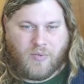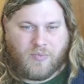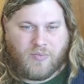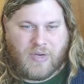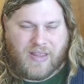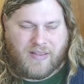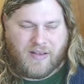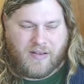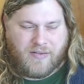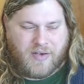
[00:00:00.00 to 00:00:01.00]
with
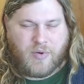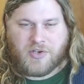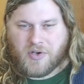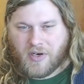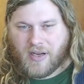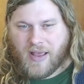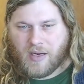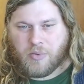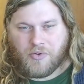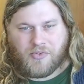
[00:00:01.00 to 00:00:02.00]
the Twin Shuriken
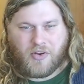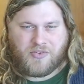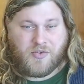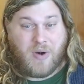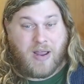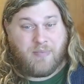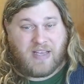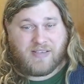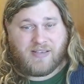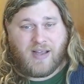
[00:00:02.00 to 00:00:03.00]
catapults onto the right
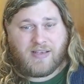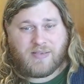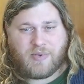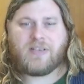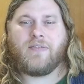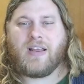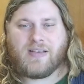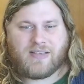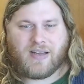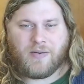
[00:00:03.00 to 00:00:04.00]
base size, because I've got it
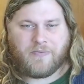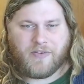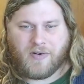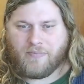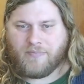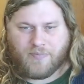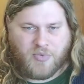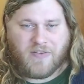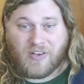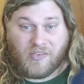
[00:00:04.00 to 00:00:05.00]
set up for
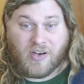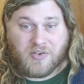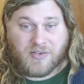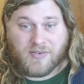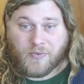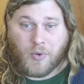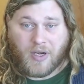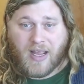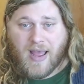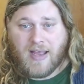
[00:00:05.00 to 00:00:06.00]
previous editions of
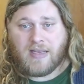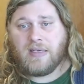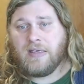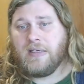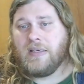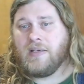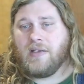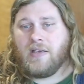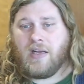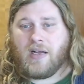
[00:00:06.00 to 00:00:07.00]
40k.
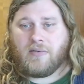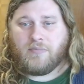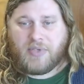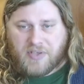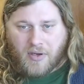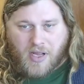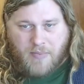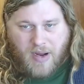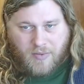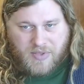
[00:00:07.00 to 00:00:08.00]
But talking
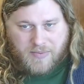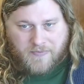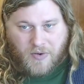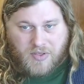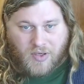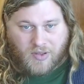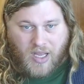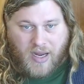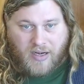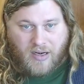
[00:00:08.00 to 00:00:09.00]
about it with some folks
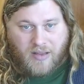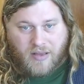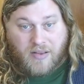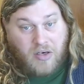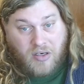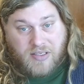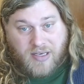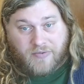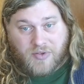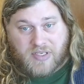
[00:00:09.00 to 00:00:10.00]
online, I think there are
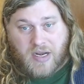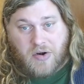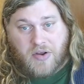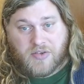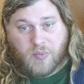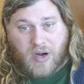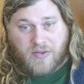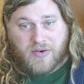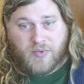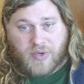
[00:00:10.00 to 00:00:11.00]
several scenarios where
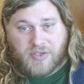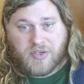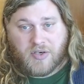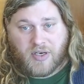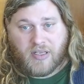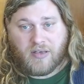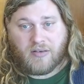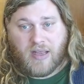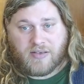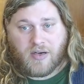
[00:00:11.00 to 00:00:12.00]
the Twin
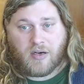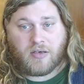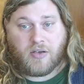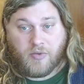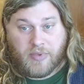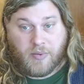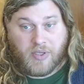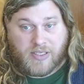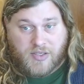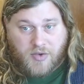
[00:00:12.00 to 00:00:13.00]
Shuriken Exarch could be
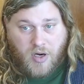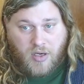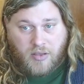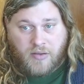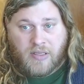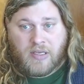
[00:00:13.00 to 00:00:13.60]
really strong.